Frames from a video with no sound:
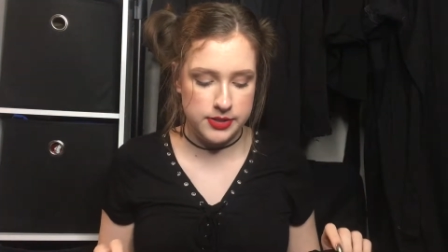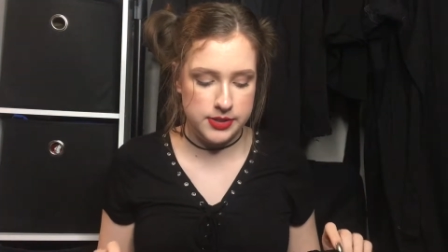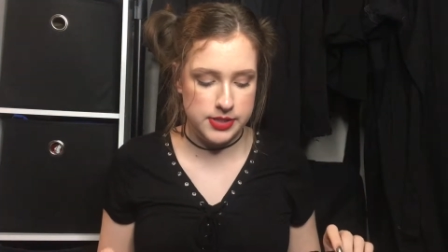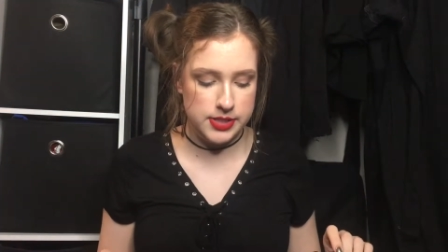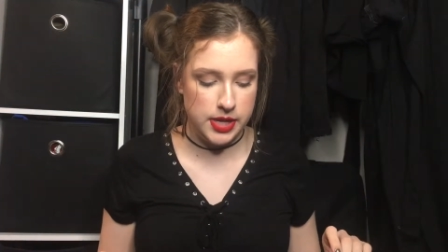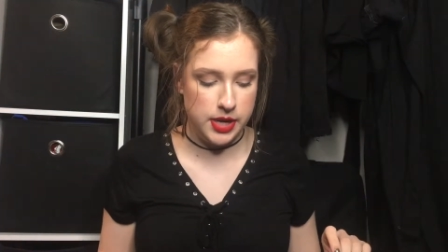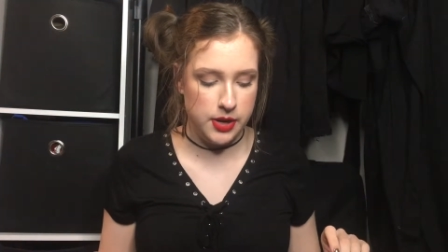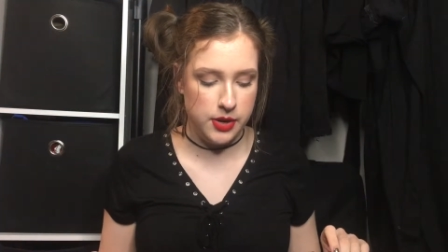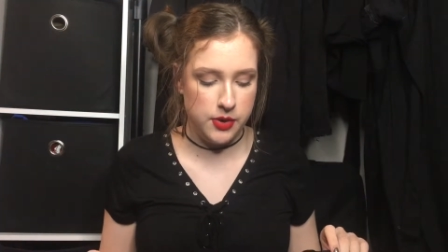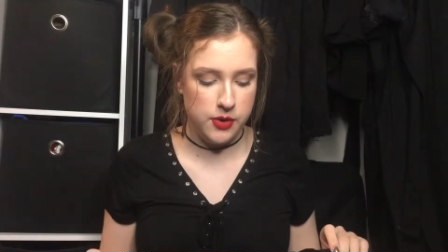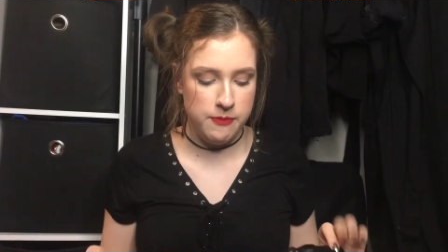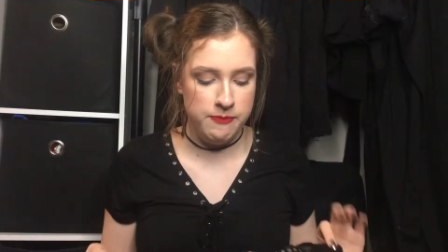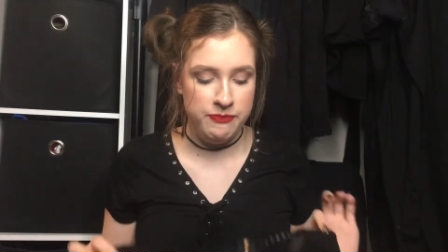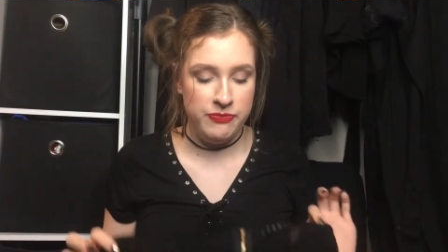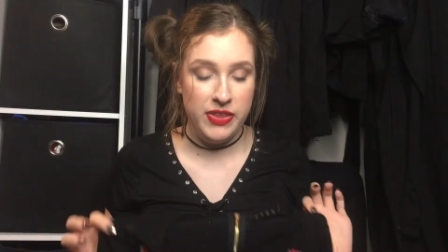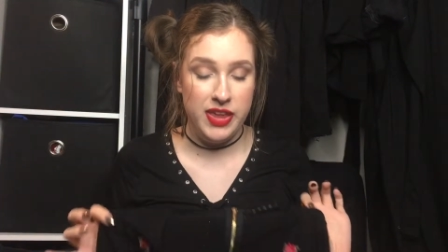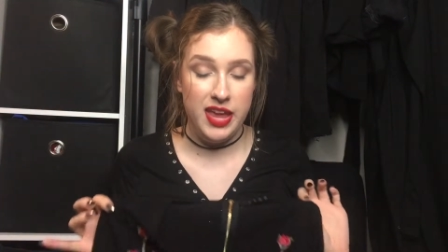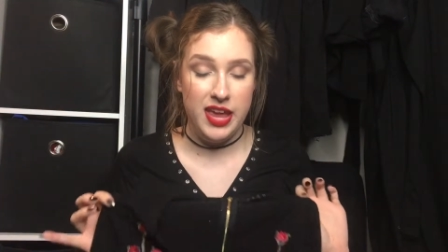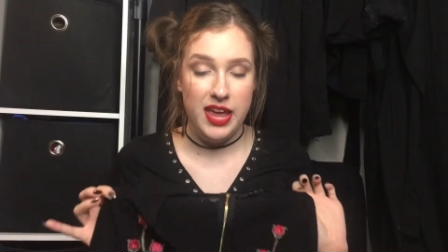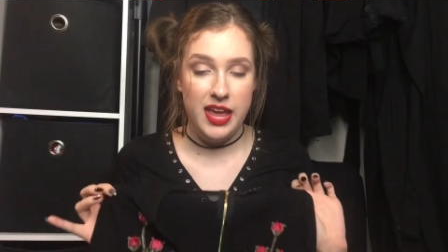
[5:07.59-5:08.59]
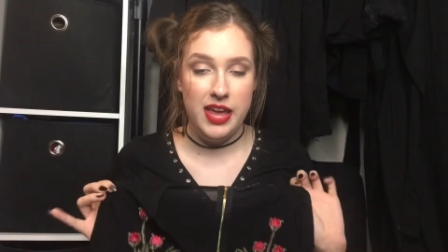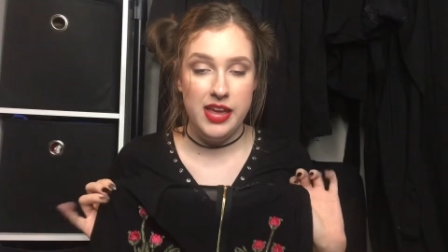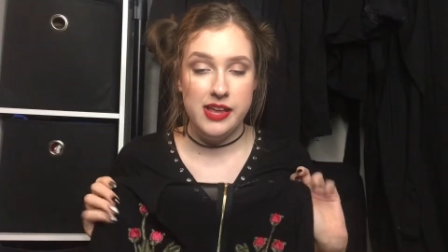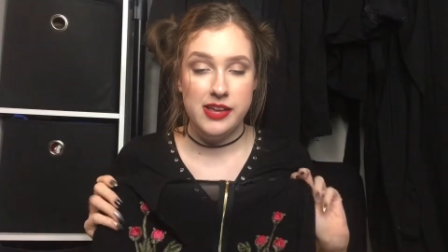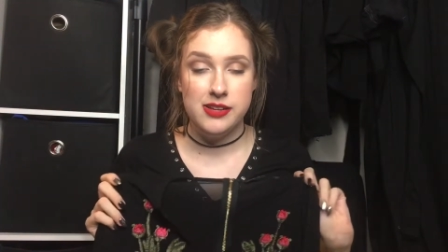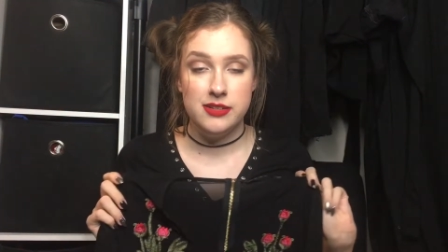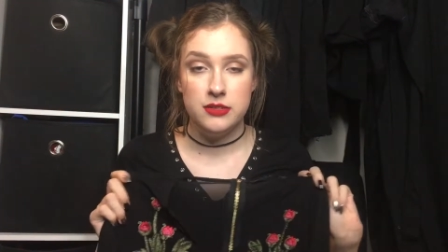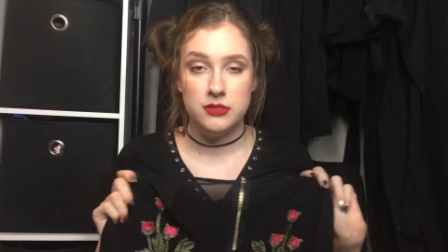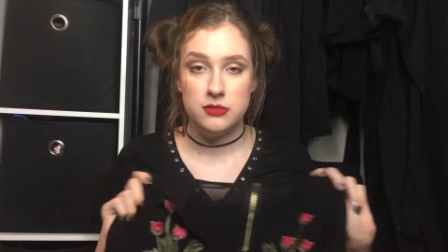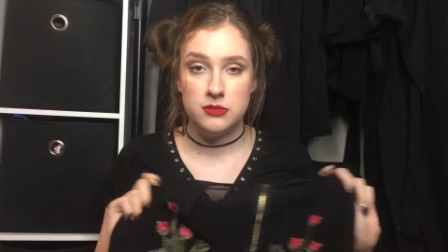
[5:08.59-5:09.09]
so
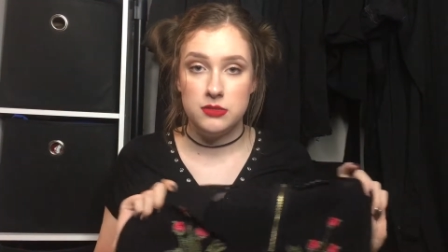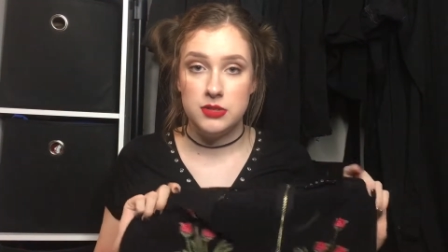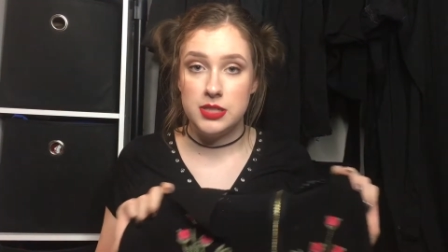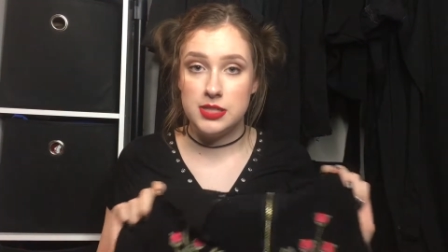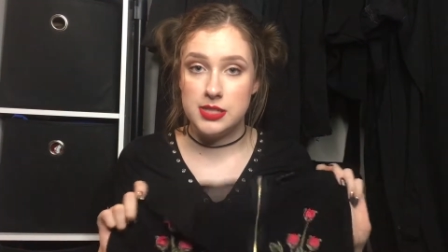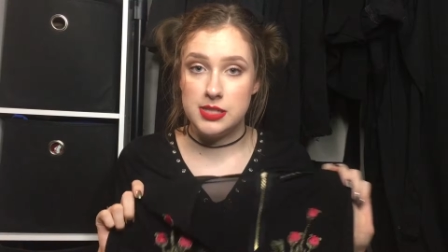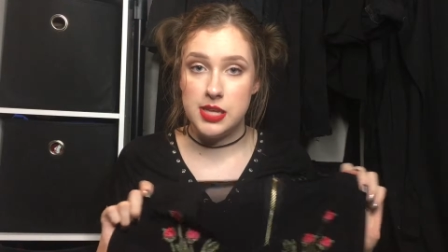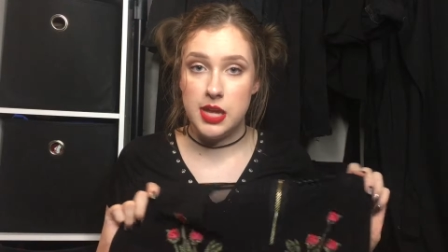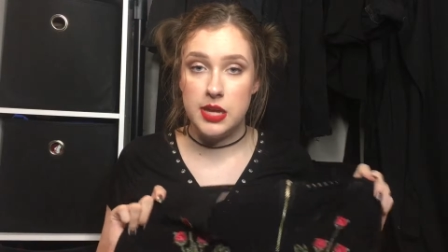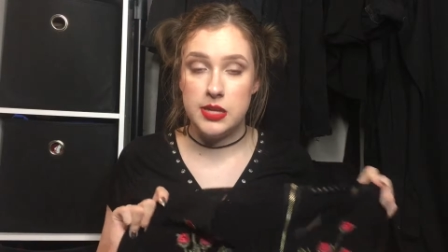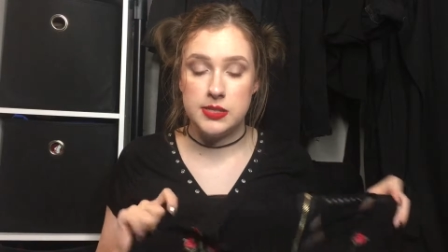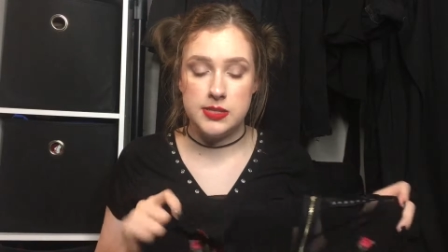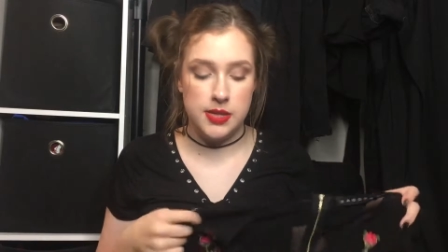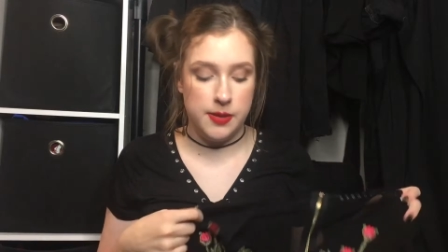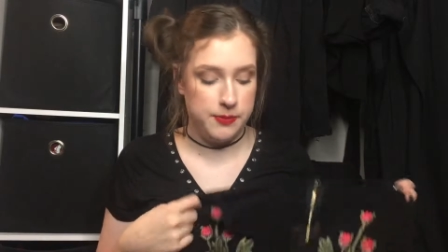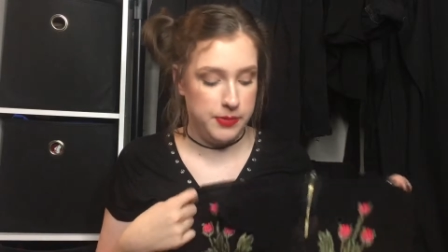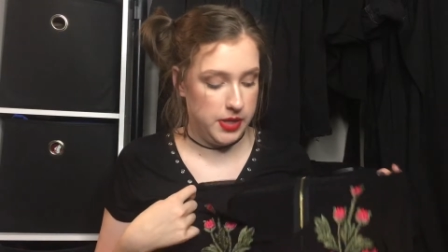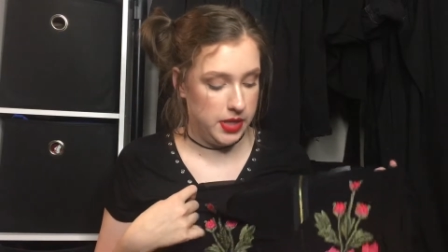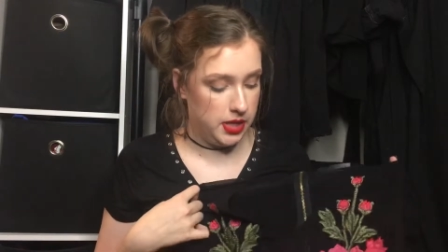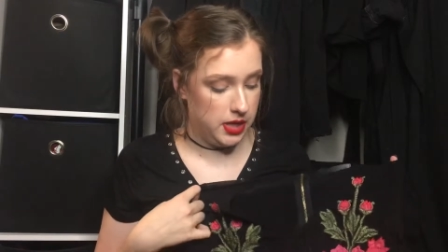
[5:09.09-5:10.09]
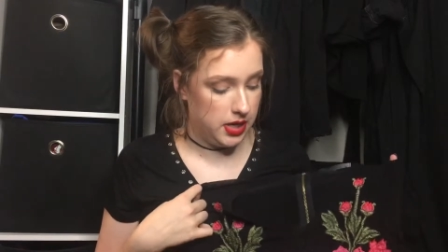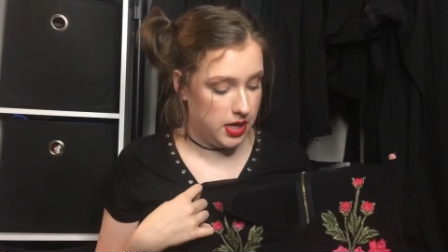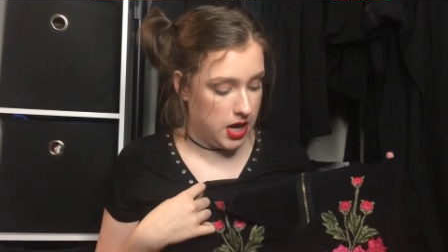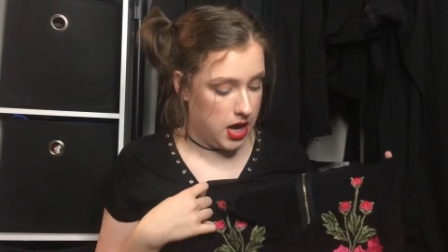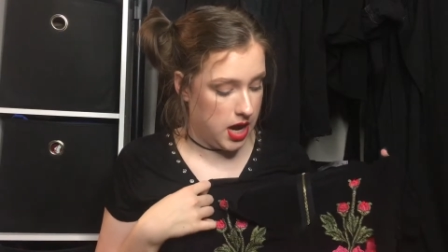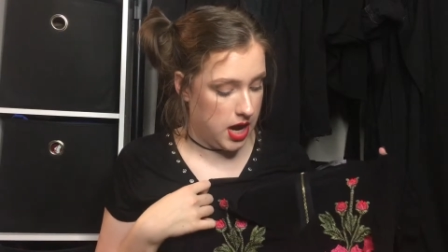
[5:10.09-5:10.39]
it's saying something.